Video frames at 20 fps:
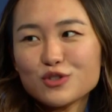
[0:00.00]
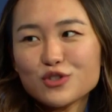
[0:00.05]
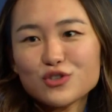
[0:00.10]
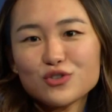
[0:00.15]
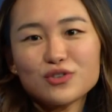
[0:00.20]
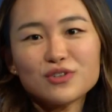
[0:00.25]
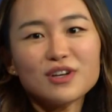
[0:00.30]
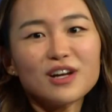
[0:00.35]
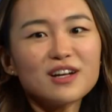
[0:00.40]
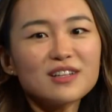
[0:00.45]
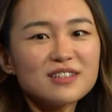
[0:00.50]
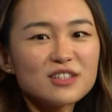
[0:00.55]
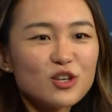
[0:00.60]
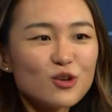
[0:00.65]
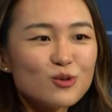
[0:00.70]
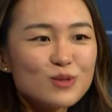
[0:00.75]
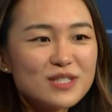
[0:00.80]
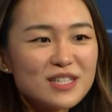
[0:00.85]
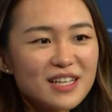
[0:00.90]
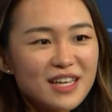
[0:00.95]
So you're not
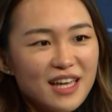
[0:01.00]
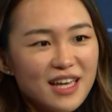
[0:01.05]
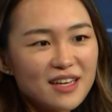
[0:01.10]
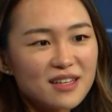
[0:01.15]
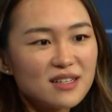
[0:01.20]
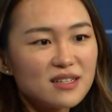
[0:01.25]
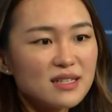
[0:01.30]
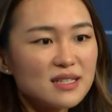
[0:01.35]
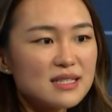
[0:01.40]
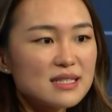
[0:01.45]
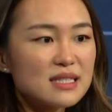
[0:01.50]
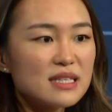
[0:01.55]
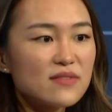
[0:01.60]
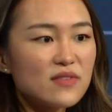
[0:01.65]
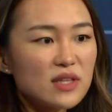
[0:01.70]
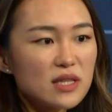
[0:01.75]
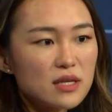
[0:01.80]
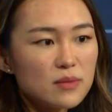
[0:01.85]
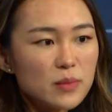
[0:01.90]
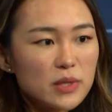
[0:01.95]
ghosting candidates,
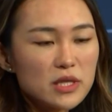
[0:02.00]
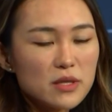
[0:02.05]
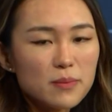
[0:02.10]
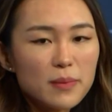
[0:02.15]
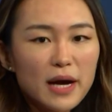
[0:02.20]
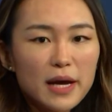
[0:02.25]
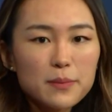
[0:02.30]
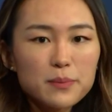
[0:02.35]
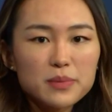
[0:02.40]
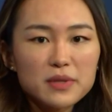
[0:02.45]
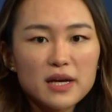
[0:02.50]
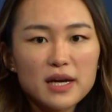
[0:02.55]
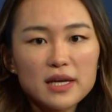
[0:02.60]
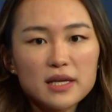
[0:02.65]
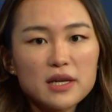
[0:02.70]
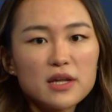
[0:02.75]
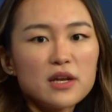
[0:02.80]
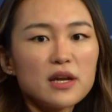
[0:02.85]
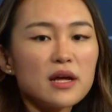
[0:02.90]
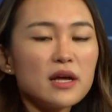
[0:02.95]
leaving them in the
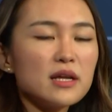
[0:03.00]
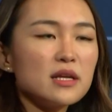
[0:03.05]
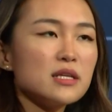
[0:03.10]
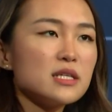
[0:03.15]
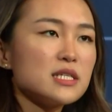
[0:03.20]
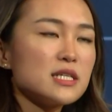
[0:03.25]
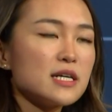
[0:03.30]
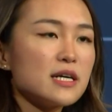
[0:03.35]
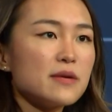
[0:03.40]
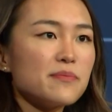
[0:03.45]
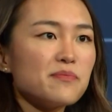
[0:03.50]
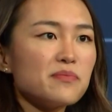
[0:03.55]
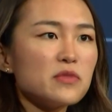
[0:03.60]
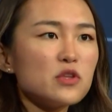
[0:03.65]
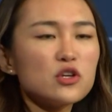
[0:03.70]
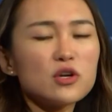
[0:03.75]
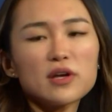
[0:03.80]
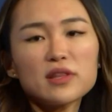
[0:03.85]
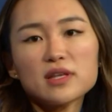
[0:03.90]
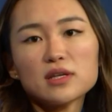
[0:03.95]
pipeline. And
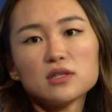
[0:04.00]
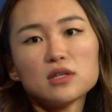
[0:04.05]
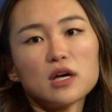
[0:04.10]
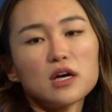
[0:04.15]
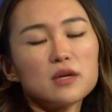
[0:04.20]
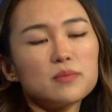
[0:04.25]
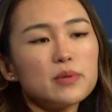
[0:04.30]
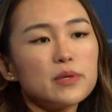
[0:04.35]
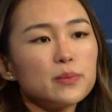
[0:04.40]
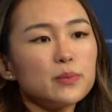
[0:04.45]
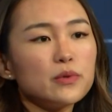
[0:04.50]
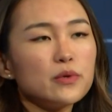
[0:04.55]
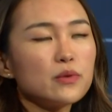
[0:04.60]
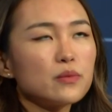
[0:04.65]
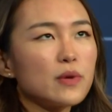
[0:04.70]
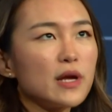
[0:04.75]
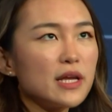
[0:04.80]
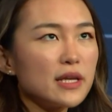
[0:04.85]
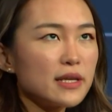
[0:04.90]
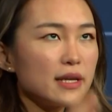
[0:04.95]
I think a lot of people
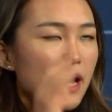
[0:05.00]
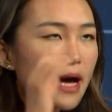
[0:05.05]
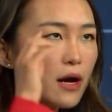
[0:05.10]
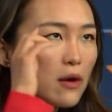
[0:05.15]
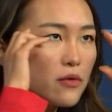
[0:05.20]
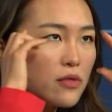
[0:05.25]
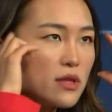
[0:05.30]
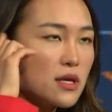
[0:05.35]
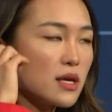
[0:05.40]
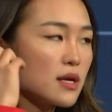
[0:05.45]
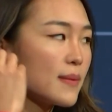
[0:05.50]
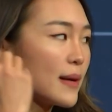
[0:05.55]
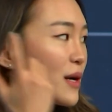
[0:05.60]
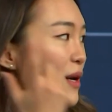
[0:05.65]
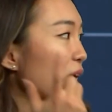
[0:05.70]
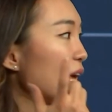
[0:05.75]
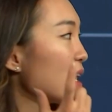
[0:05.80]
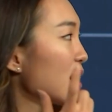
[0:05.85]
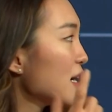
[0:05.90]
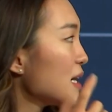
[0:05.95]
right now think
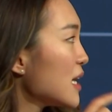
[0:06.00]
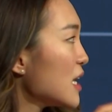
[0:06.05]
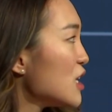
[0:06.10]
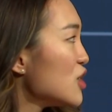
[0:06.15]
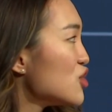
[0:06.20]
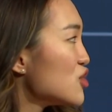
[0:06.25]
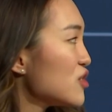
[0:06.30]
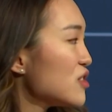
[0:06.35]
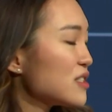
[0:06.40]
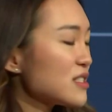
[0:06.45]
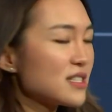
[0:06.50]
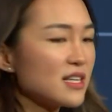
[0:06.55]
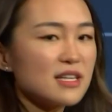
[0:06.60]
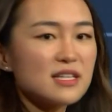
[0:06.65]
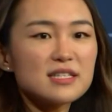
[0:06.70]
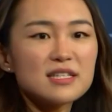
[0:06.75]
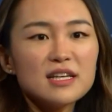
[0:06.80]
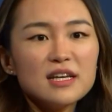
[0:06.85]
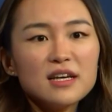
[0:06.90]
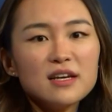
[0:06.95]
about AI agents
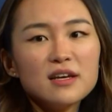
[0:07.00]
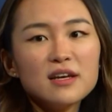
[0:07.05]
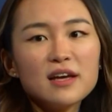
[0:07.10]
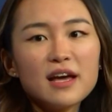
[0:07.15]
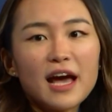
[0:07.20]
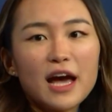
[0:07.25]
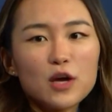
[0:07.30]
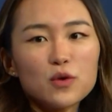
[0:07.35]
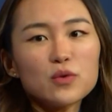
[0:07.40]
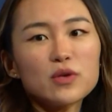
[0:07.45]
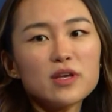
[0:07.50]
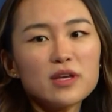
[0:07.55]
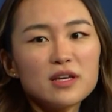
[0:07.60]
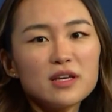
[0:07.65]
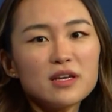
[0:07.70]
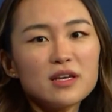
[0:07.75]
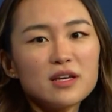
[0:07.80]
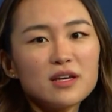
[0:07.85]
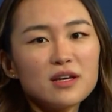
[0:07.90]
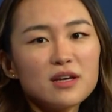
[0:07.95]
as how do
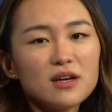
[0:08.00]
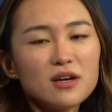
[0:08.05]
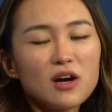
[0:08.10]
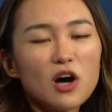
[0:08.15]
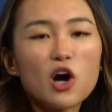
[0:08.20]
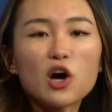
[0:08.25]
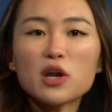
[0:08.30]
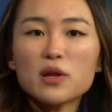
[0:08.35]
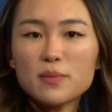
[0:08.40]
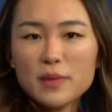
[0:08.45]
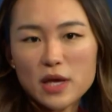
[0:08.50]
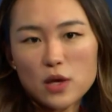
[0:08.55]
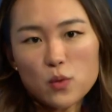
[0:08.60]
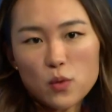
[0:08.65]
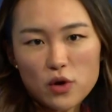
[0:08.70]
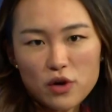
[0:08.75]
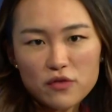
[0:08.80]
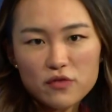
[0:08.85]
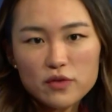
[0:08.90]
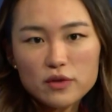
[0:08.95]
we automate
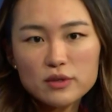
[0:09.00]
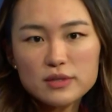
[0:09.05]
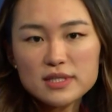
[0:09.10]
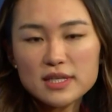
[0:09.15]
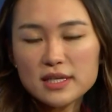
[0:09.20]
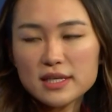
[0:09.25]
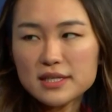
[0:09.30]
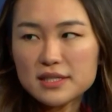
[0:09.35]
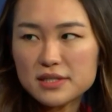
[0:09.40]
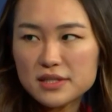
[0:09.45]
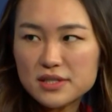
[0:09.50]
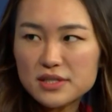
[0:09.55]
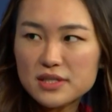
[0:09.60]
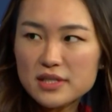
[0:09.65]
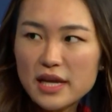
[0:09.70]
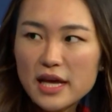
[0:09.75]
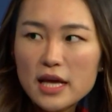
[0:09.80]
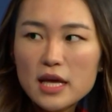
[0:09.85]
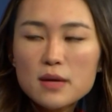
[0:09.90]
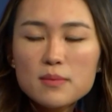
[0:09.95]
workflows that exist
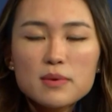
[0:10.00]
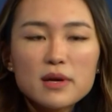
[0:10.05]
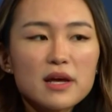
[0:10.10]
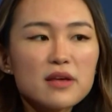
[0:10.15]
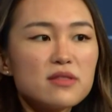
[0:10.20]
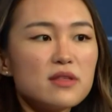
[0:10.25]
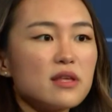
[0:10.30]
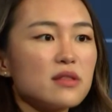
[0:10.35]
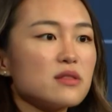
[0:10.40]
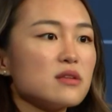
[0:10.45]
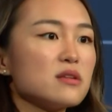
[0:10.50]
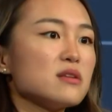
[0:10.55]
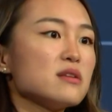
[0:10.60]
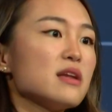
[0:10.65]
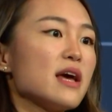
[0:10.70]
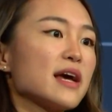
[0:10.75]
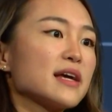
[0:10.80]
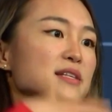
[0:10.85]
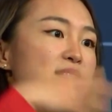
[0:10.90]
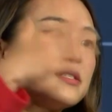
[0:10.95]
today, but I think the
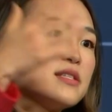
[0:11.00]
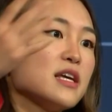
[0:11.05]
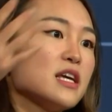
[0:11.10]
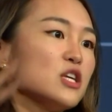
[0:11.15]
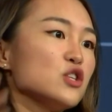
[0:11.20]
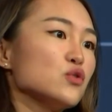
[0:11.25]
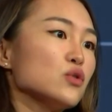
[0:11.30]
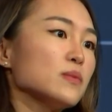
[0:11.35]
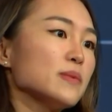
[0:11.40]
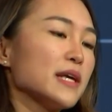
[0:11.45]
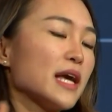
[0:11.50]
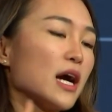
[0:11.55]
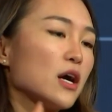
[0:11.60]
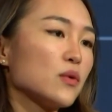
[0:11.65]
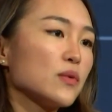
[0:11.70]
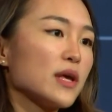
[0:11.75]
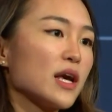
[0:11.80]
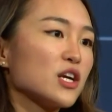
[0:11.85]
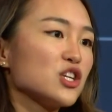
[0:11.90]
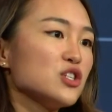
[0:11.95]
next stage will be how
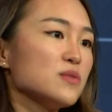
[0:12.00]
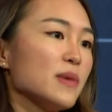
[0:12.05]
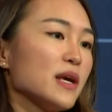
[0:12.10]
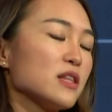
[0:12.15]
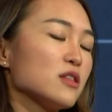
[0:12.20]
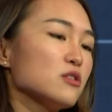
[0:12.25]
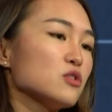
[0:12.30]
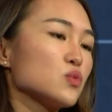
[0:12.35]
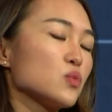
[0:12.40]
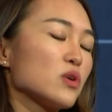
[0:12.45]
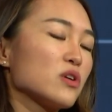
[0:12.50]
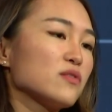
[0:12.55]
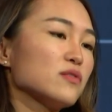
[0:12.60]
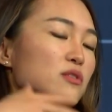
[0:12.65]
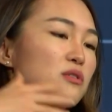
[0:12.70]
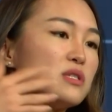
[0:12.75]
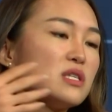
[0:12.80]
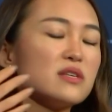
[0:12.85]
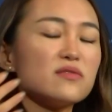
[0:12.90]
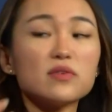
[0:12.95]
do we actually make those
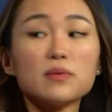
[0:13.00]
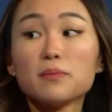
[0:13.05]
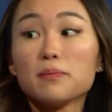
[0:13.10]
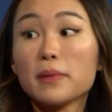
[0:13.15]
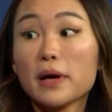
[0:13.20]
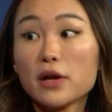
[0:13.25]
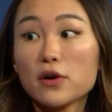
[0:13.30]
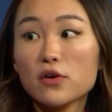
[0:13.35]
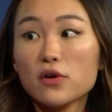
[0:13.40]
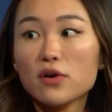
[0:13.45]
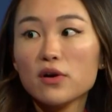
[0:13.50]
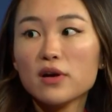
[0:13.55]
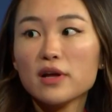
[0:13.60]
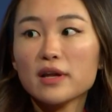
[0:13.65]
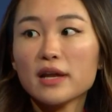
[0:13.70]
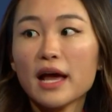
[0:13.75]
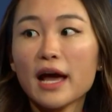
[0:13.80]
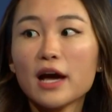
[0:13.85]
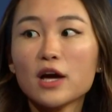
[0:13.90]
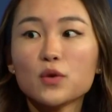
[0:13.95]
workflows even better,
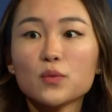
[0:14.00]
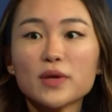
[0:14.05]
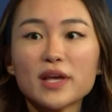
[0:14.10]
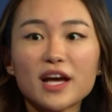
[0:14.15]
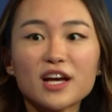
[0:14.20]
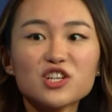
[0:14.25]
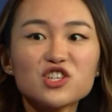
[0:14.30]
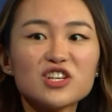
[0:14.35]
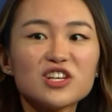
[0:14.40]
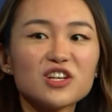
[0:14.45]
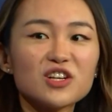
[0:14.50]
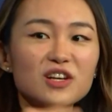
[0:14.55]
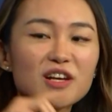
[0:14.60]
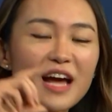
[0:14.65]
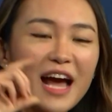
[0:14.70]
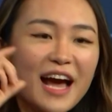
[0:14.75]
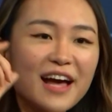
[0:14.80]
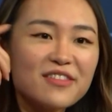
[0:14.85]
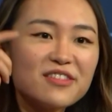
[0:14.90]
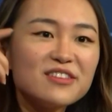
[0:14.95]
and how do we actually
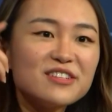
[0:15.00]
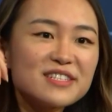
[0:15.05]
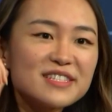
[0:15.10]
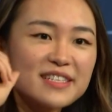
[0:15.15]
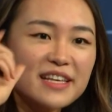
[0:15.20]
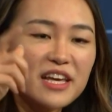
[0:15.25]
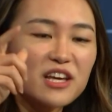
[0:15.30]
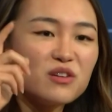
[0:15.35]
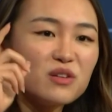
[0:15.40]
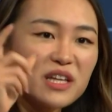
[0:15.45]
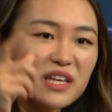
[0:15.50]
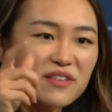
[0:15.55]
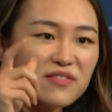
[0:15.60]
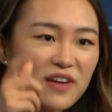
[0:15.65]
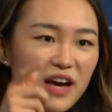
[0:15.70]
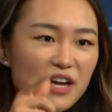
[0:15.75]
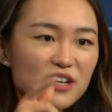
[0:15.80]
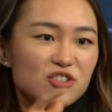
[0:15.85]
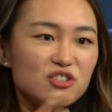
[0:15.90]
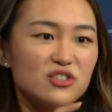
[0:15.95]
add the scaling
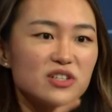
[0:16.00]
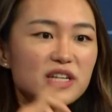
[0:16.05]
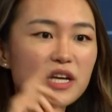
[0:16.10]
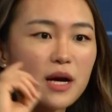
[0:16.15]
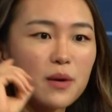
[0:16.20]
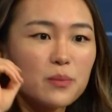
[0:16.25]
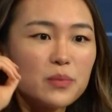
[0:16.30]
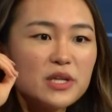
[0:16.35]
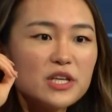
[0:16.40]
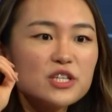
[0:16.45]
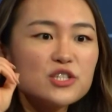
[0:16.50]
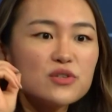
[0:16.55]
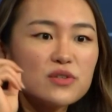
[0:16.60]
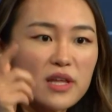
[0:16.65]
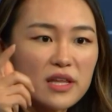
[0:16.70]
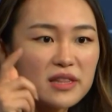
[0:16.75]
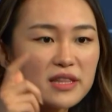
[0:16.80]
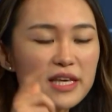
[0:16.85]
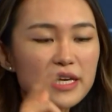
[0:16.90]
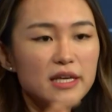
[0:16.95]
factor to companies so
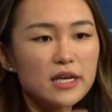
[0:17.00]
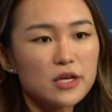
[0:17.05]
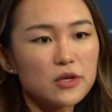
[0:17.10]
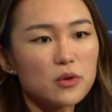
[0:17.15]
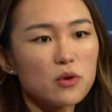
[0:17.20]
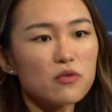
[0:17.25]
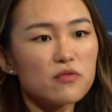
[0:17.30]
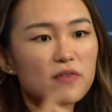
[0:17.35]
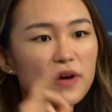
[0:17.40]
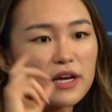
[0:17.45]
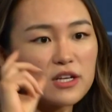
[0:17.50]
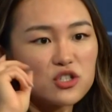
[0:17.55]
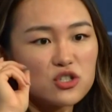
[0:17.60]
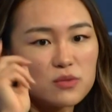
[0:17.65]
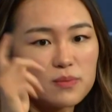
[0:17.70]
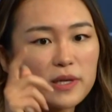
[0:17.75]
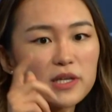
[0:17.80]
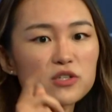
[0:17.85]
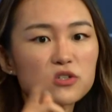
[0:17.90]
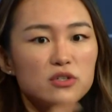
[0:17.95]
that they can grow
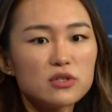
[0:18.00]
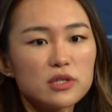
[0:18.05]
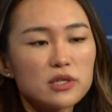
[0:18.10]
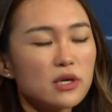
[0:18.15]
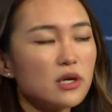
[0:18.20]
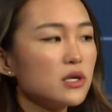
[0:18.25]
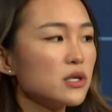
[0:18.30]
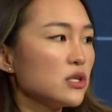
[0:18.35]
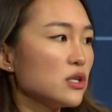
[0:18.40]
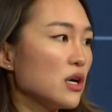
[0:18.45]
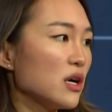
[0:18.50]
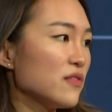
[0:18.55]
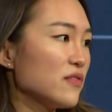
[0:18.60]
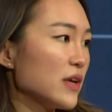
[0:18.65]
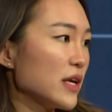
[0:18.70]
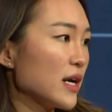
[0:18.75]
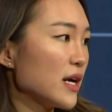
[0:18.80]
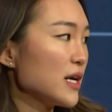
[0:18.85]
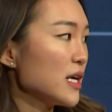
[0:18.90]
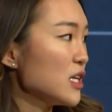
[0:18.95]
faster by turning on and
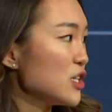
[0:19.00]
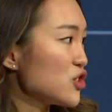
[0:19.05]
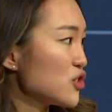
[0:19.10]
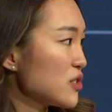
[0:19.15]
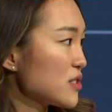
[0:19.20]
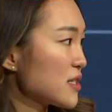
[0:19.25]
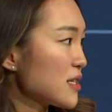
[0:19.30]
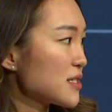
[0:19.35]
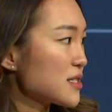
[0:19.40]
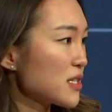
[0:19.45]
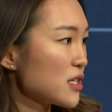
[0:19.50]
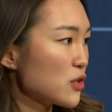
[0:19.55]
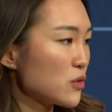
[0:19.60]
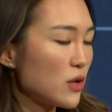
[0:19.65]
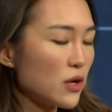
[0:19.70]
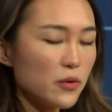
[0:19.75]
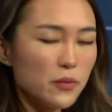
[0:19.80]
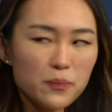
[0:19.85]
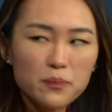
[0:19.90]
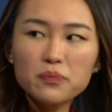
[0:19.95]
off AI agents as they
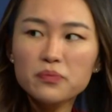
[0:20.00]
grow.